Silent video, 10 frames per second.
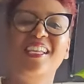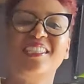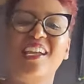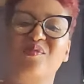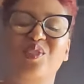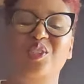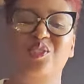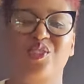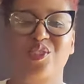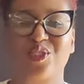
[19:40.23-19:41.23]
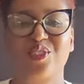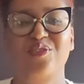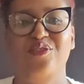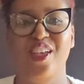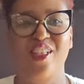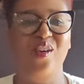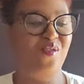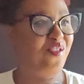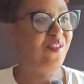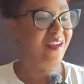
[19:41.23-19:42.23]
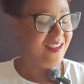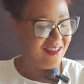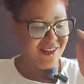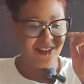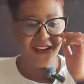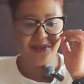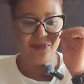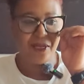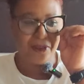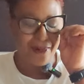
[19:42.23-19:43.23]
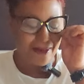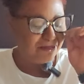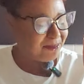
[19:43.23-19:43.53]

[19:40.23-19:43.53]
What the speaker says: It's like one of your children fell over, right? You got to pick them up.